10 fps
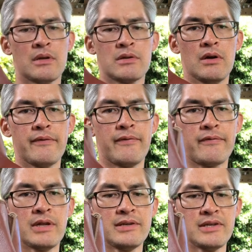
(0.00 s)
So I've
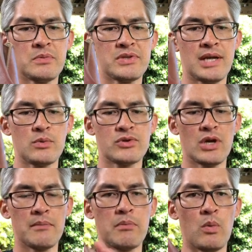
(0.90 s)
cleaned these with saddle
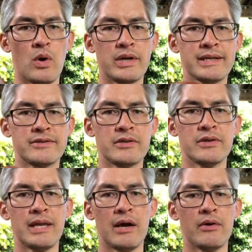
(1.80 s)
soap. But what I need to
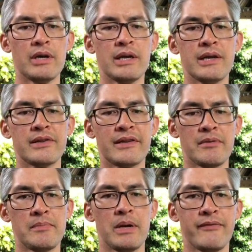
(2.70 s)
do now is give
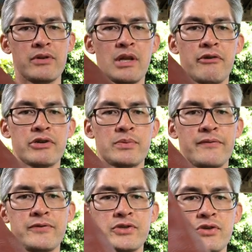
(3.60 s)
them a bit of a nourish
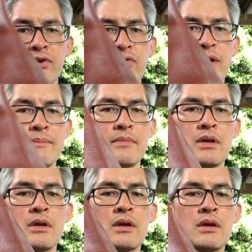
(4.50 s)
with shoe cream
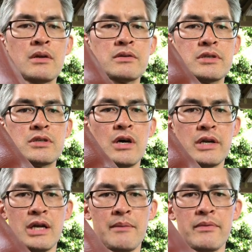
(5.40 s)
to
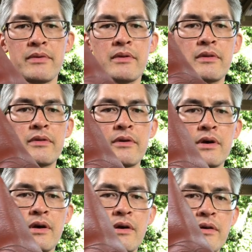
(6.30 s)
tidy up
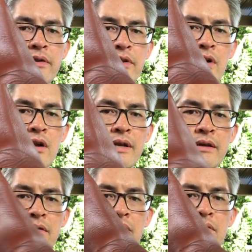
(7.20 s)
the gnarly